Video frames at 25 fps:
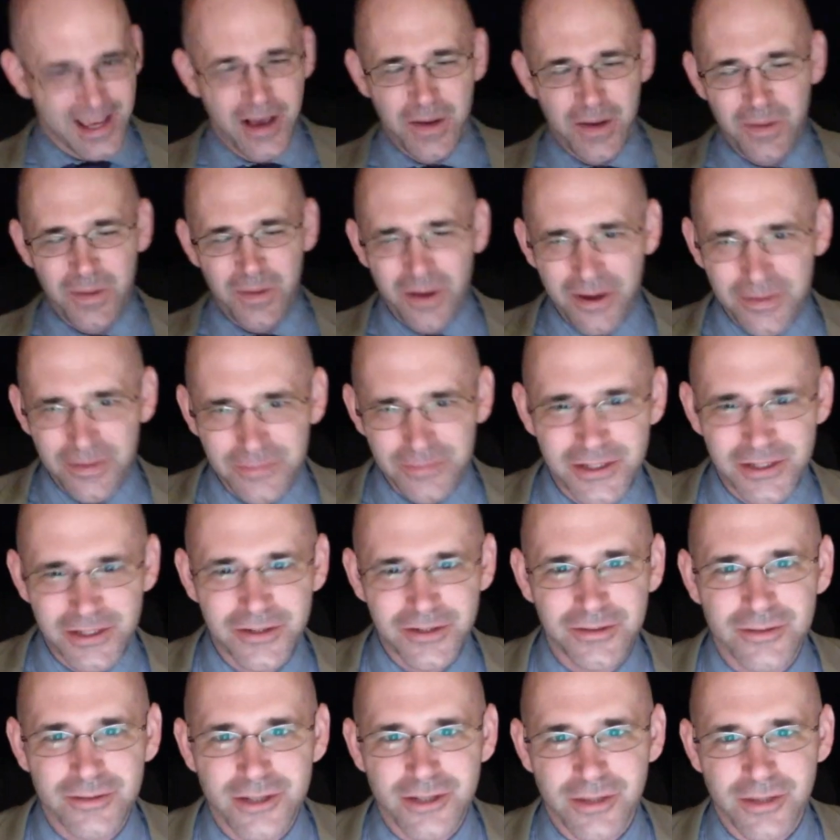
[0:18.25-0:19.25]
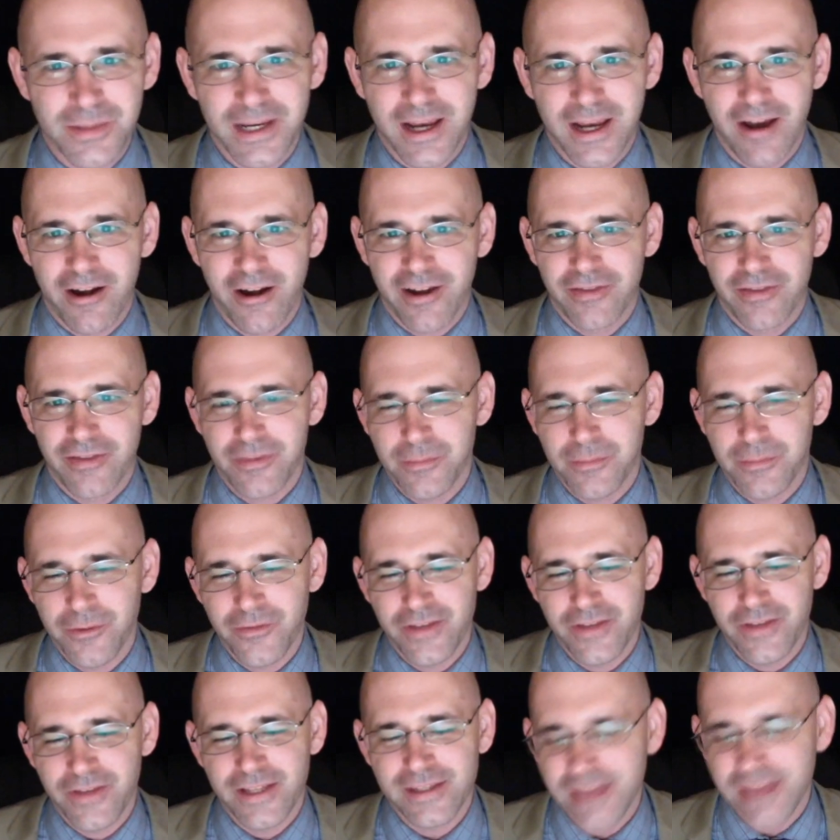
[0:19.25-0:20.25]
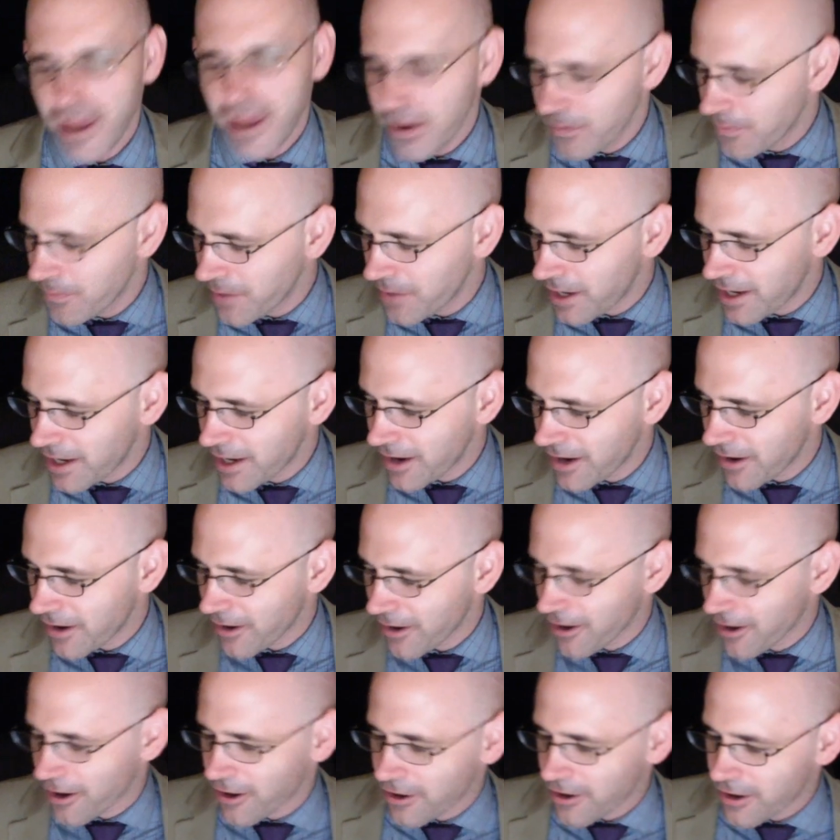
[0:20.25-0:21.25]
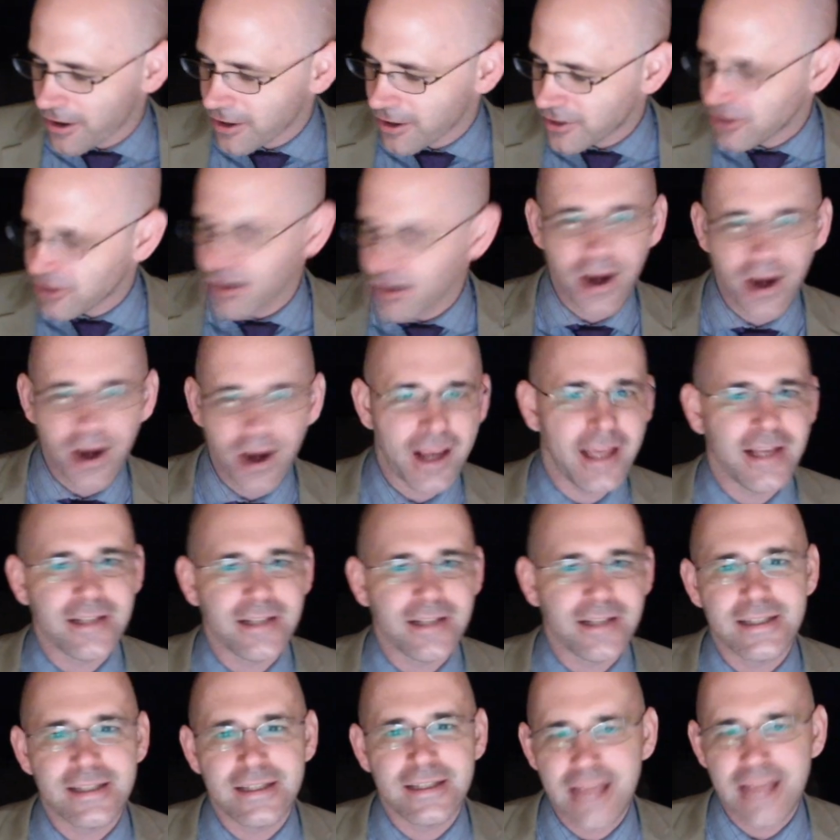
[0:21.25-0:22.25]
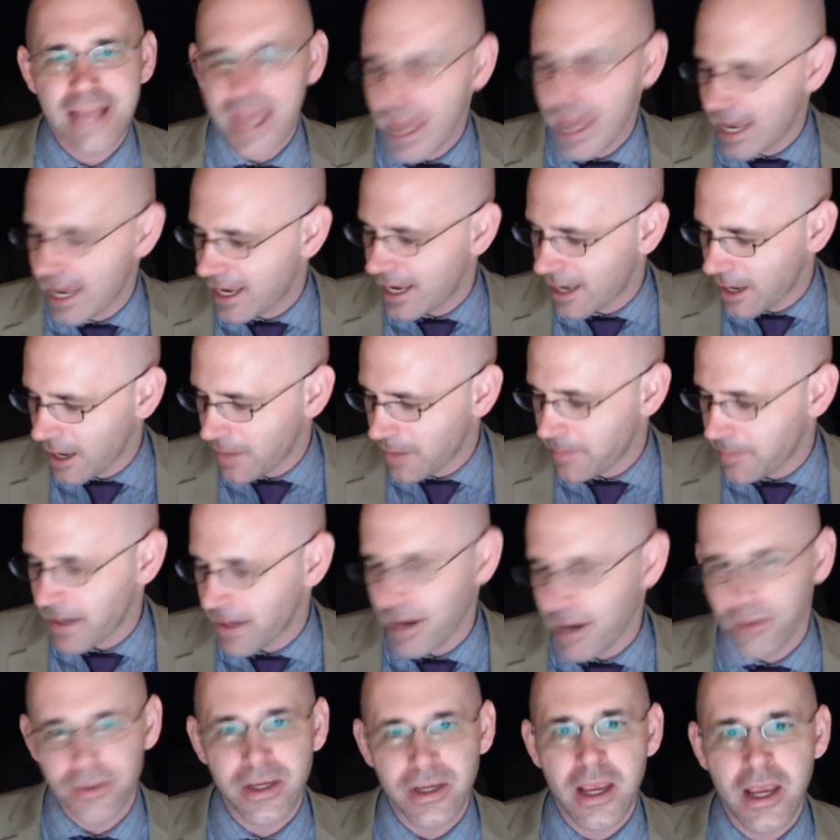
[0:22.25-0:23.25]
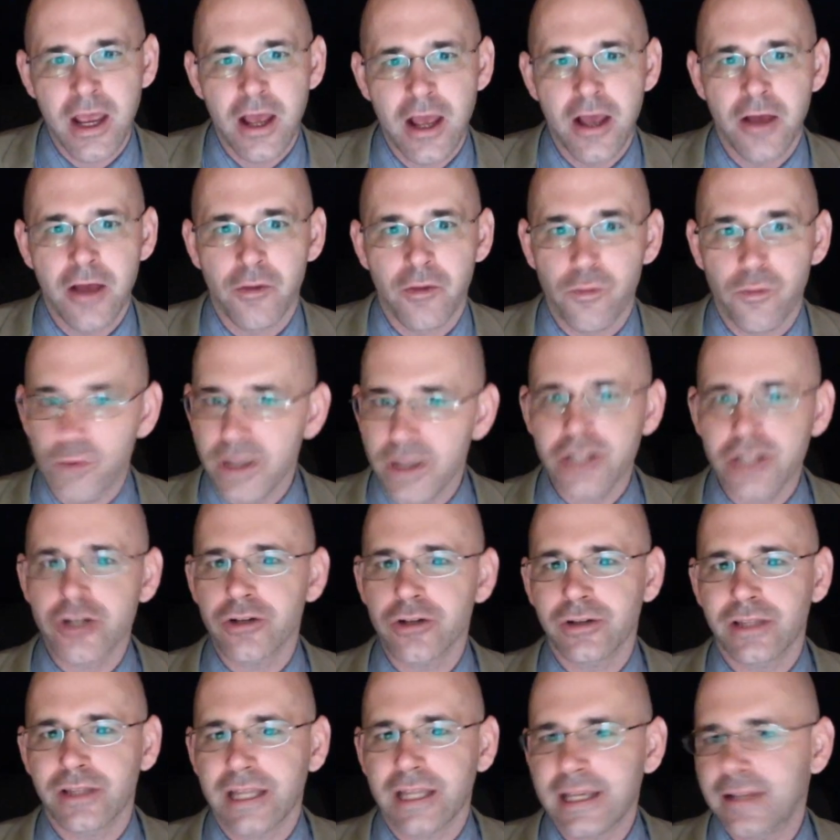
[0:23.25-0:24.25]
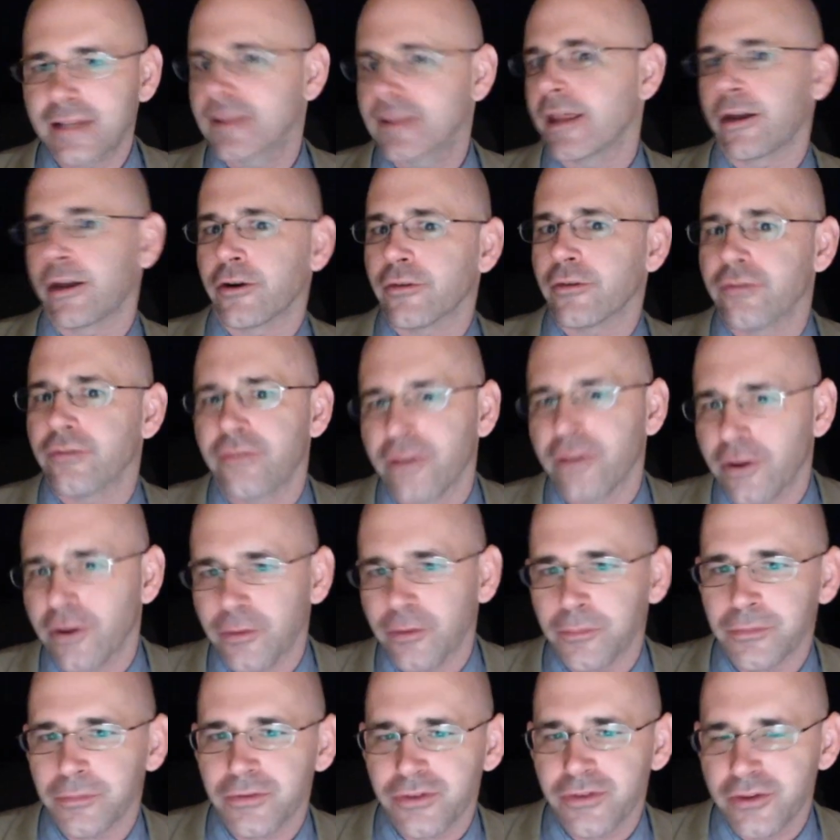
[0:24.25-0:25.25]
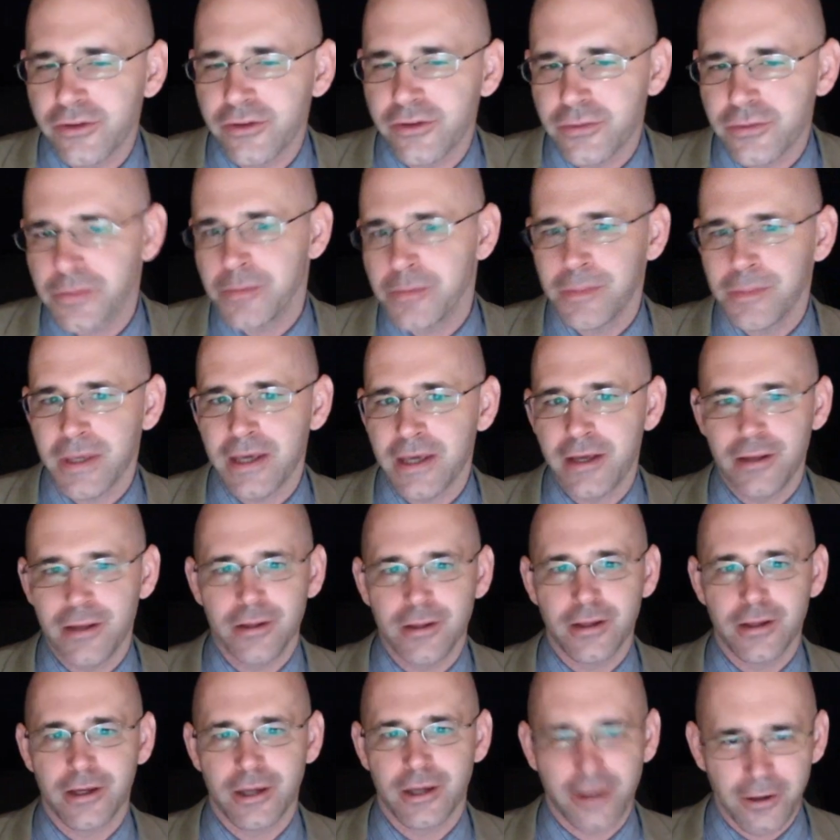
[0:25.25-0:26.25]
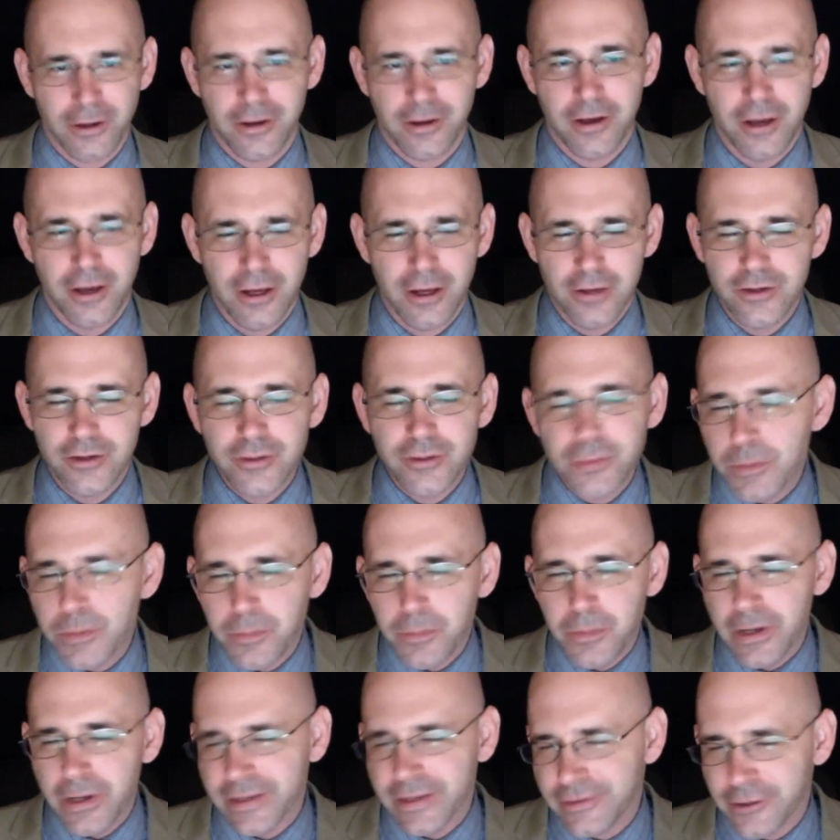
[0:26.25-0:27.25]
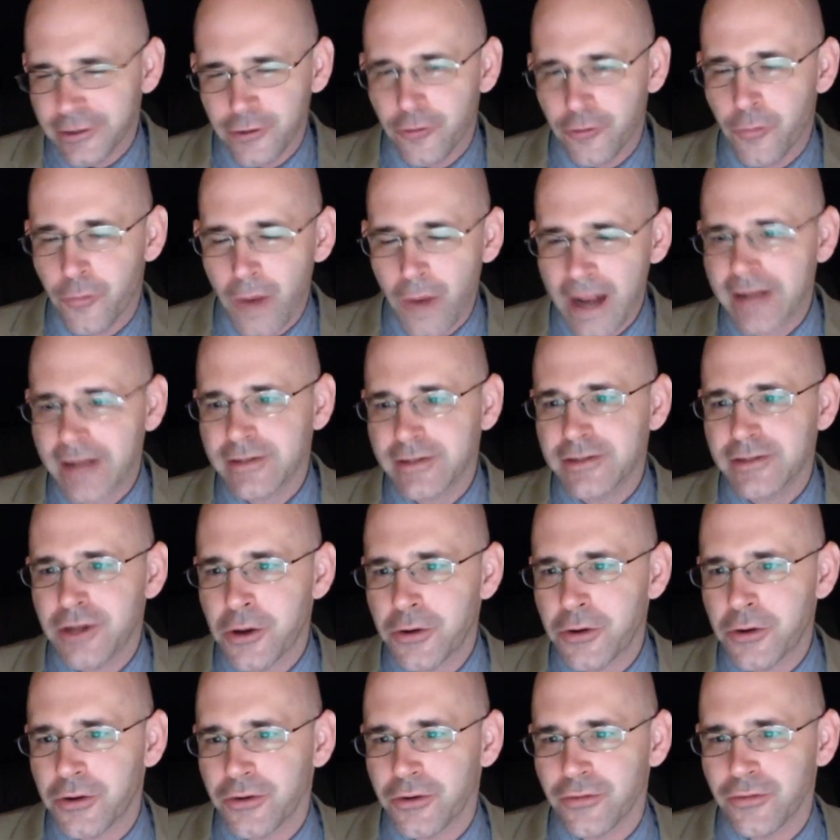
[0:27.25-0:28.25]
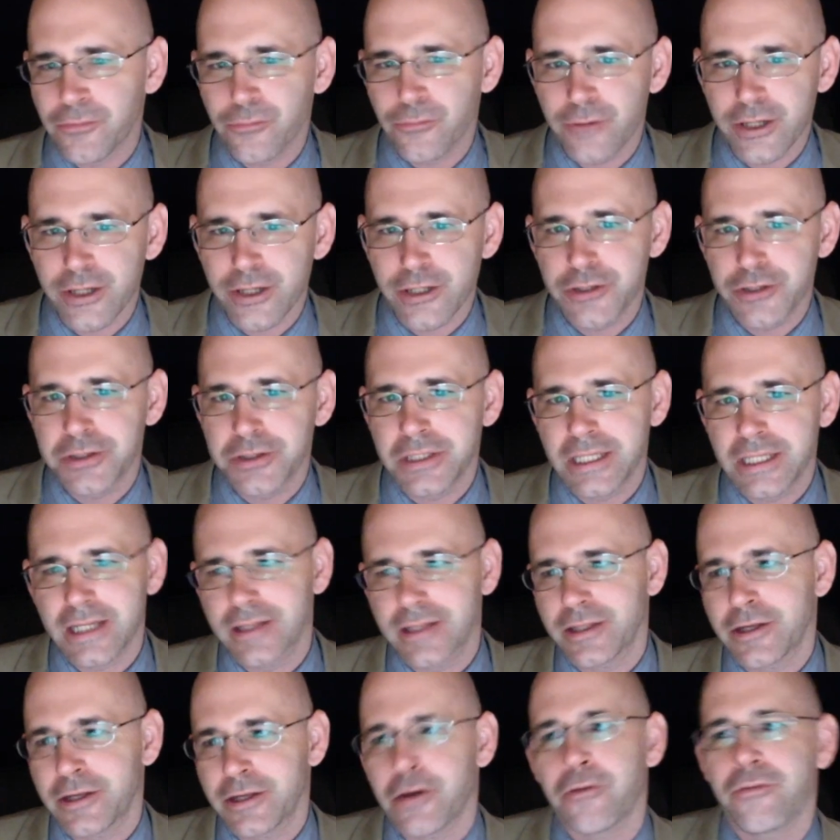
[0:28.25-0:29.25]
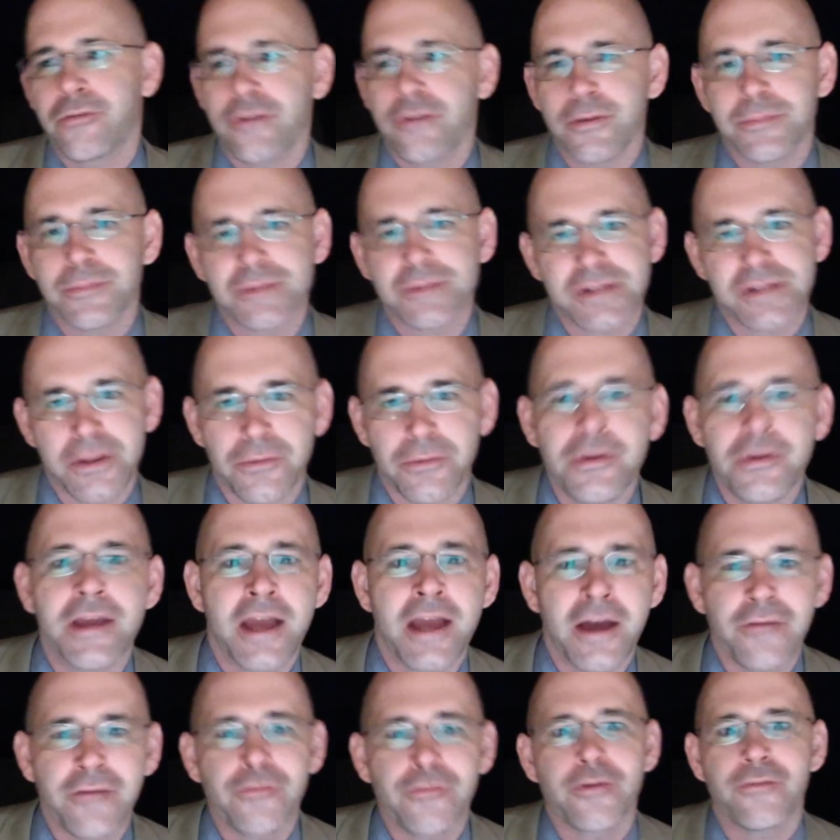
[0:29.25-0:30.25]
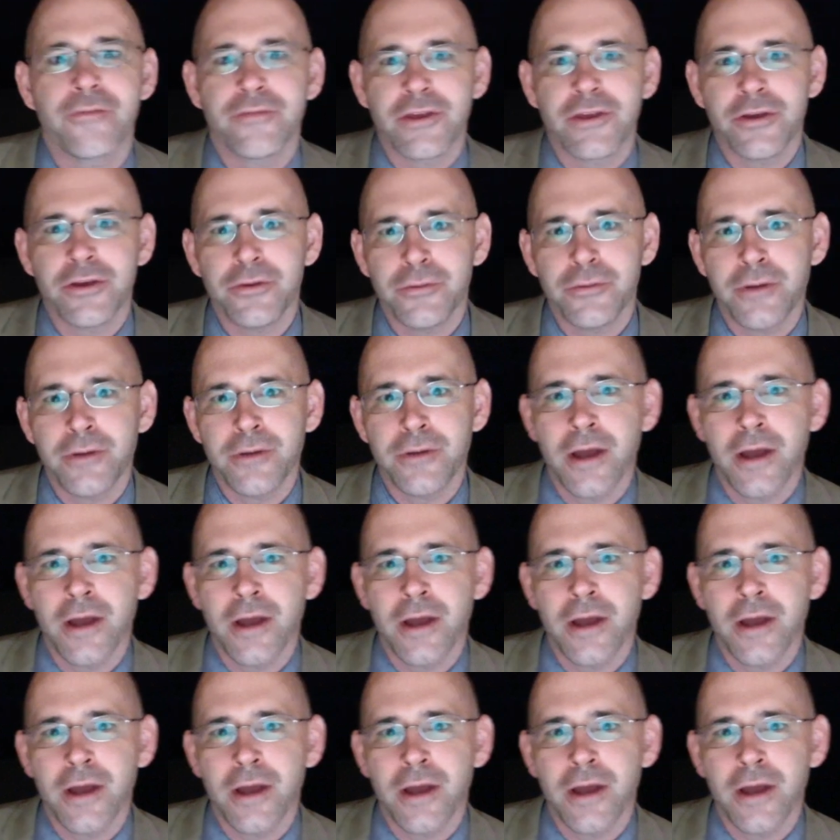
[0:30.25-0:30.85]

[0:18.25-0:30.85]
Welcome to Jim and Garret at the movies. We are talking today about Richard Linklater films. This will be like this will bring the grand total of Richard Linklater films that we have reviewed